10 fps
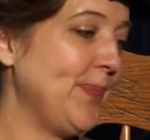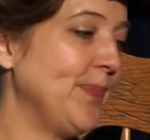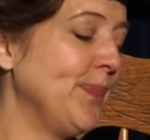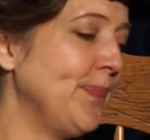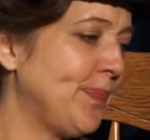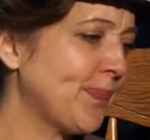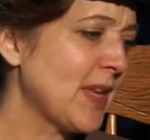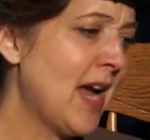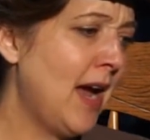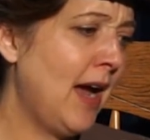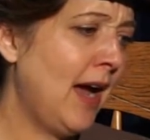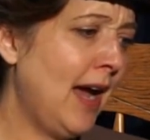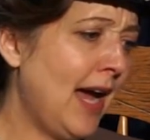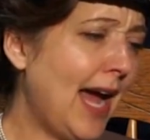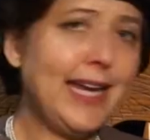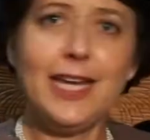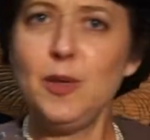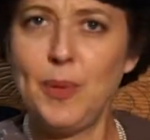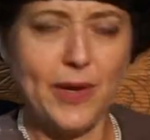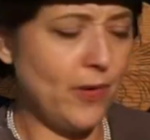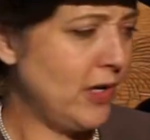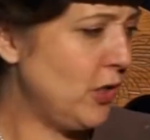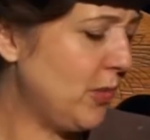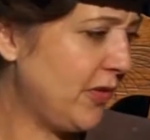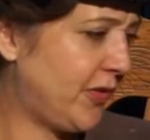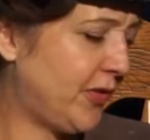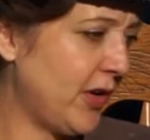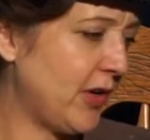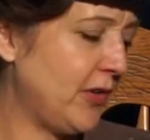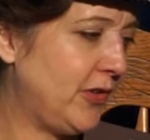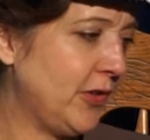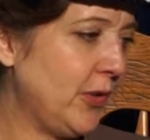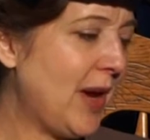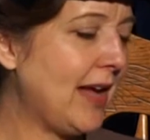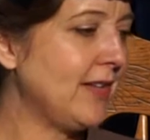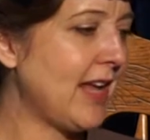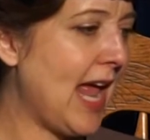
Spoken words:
I keep hearing you referred to as